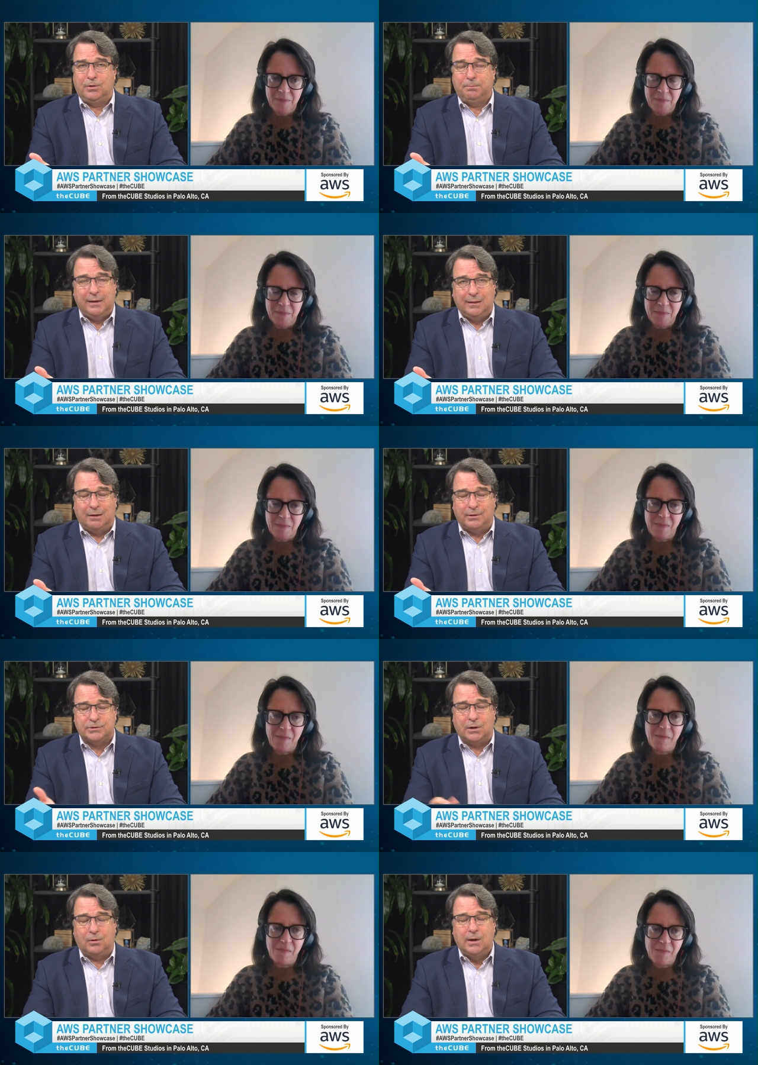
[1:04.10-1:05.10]
Speaker 1: the middle of it.
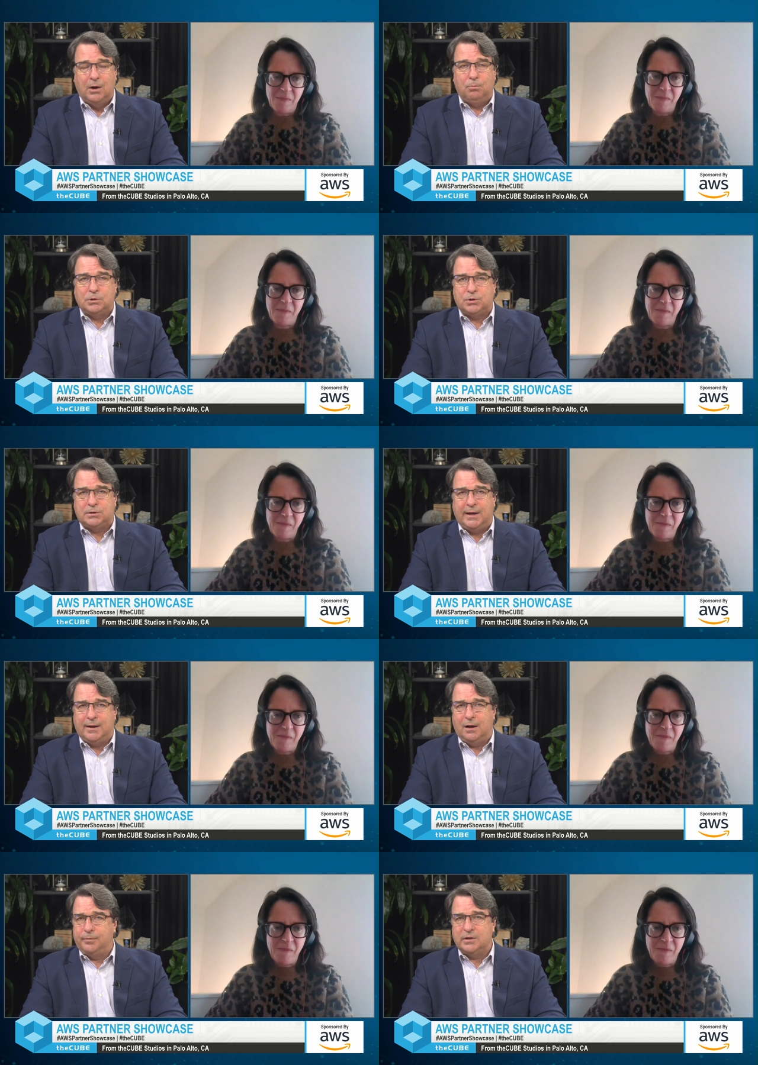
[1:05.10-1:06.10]
So what's your
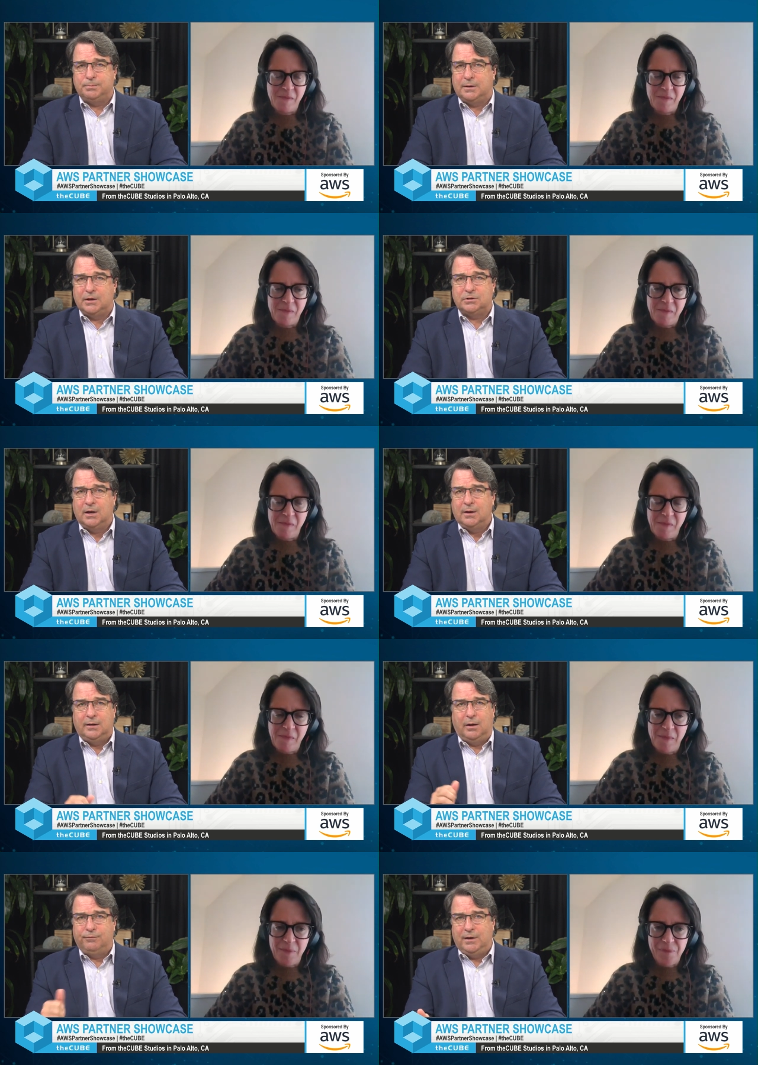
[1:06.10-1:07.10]
take on this? Because,
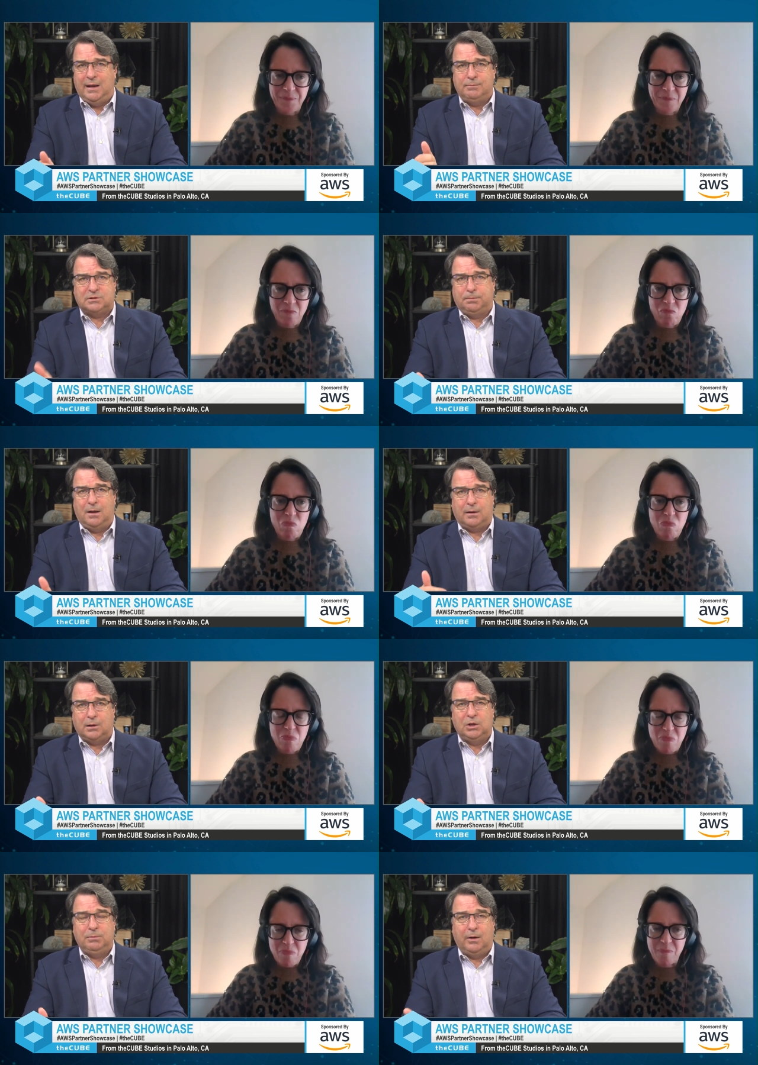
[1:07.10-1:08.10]
you know, Veeam, Splunk,
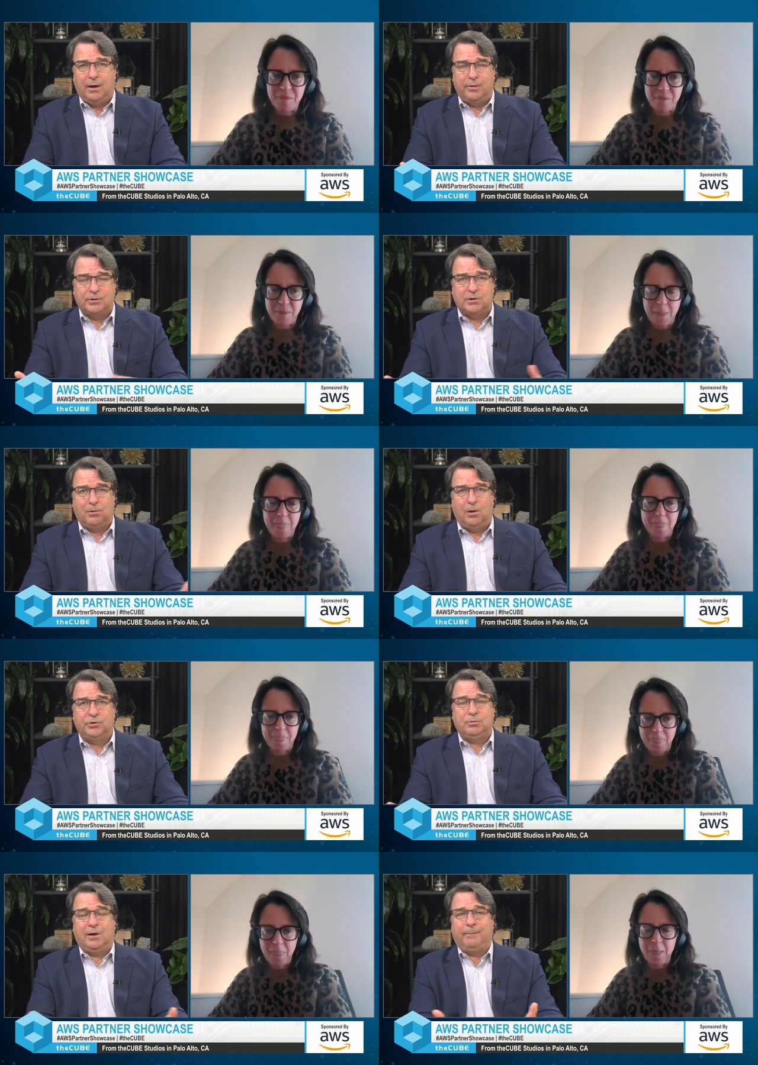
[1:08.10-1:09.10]
Clumio and others, they're all
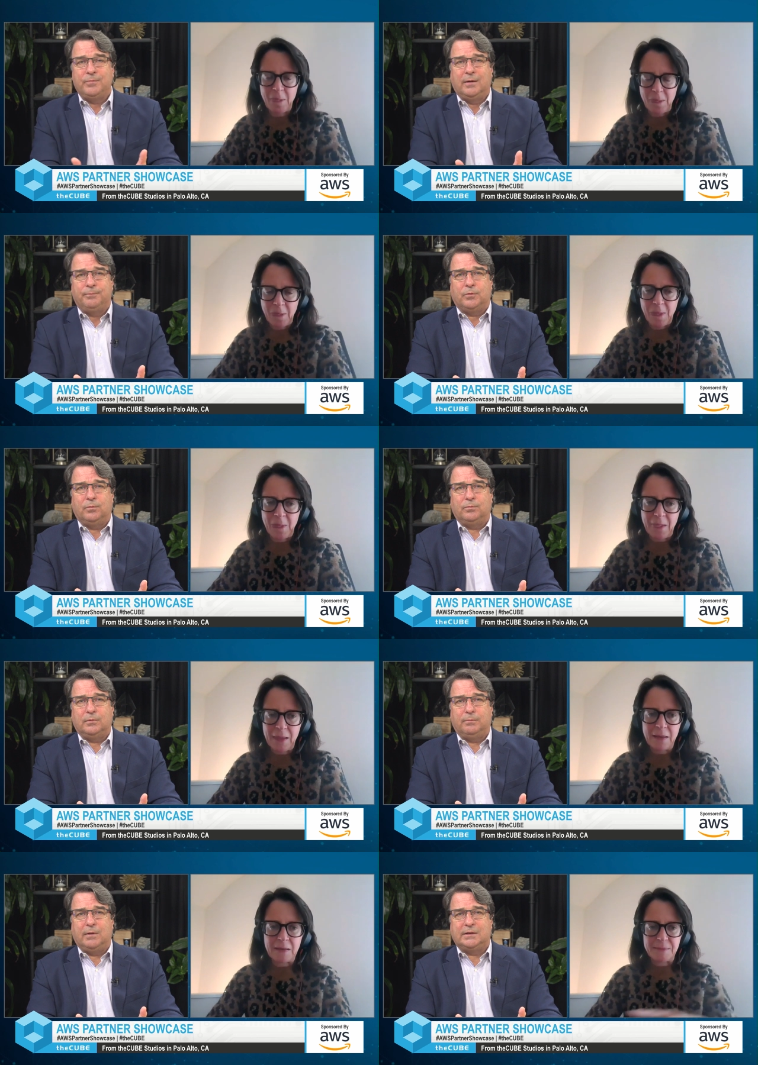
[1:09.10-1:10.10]
doing
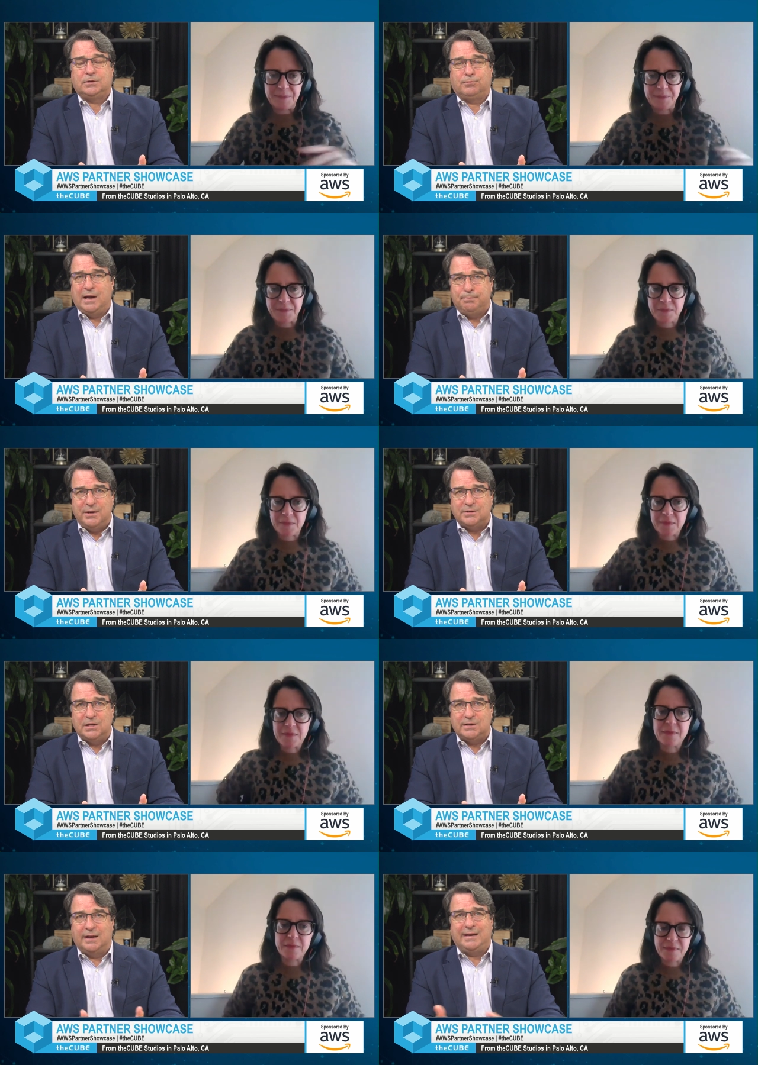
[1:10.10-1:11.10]
great
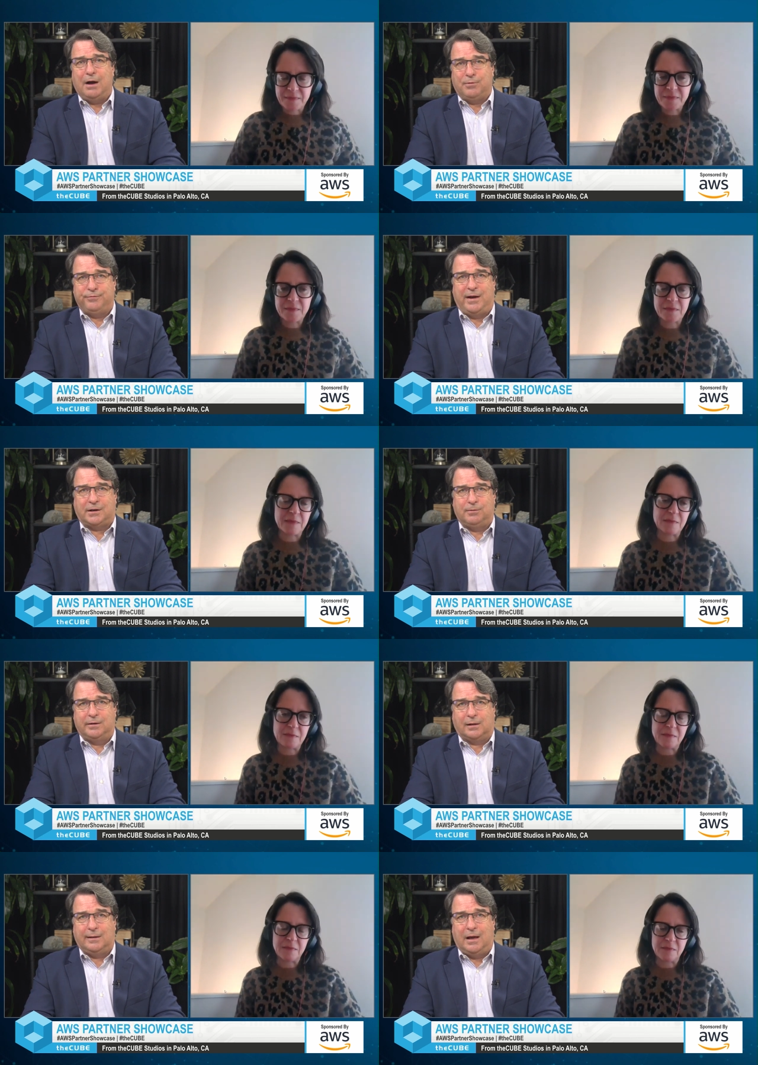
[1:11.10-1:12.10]
business and now refactoring
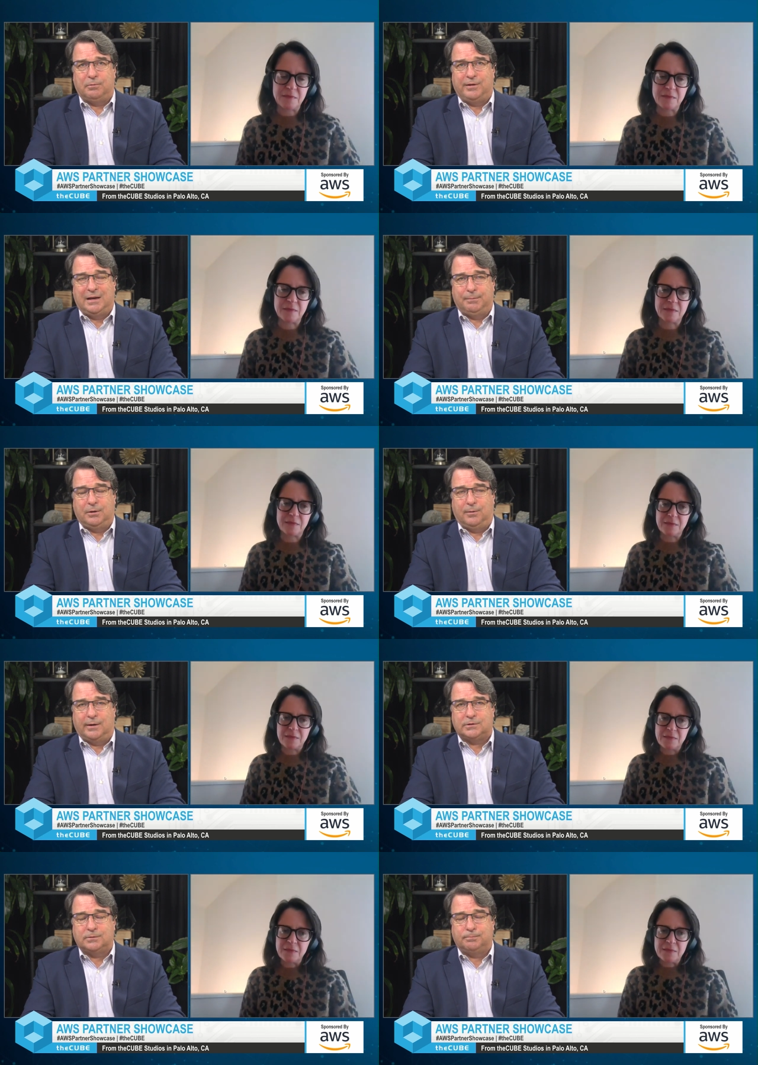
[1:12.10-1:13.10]
in the cloud with
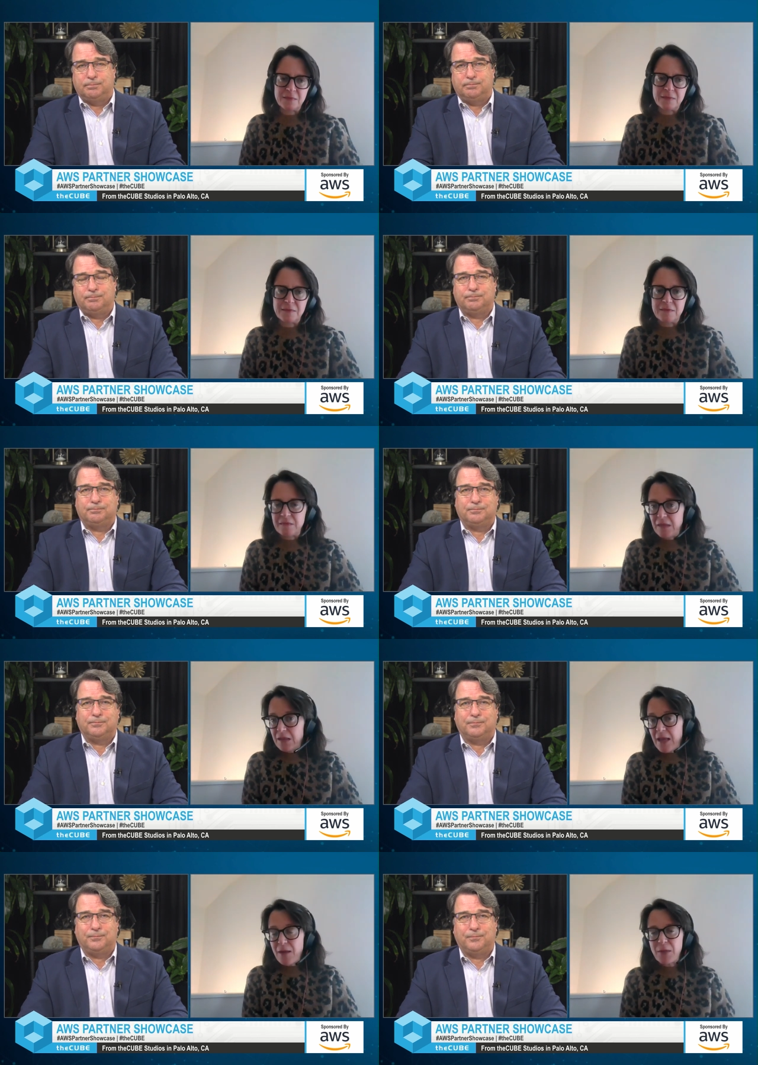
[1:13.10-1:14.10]
AWS.
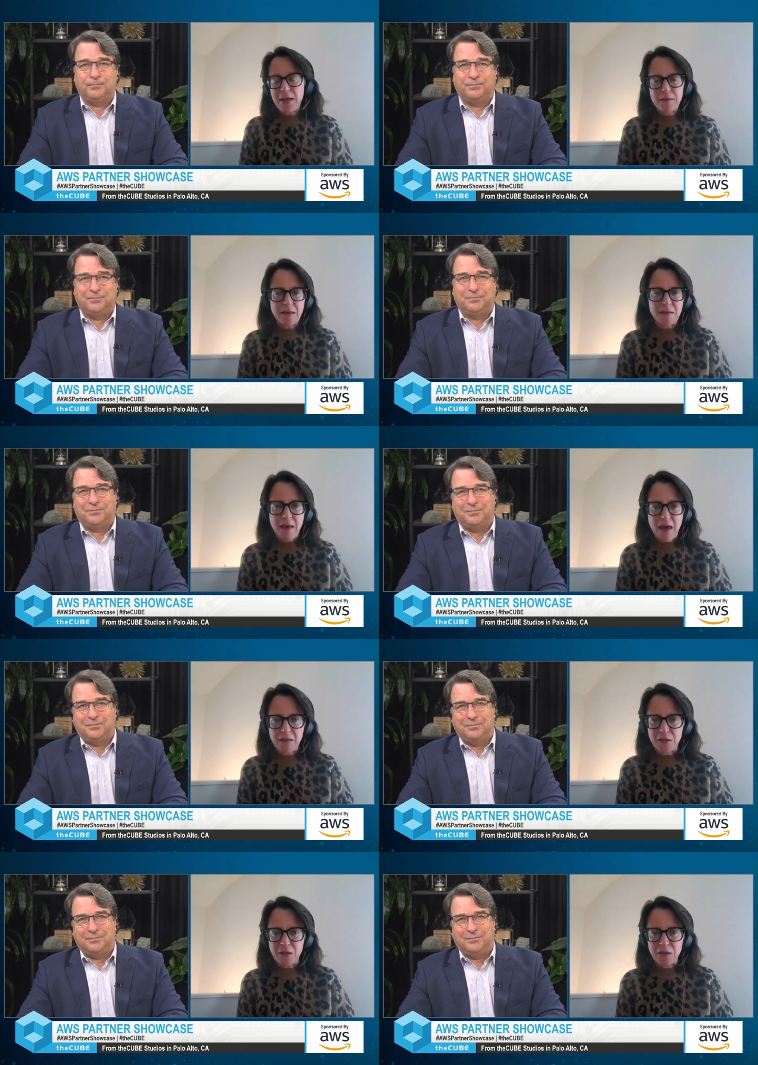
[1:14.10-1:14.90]
Speaker 2: Yeah, well, I think that you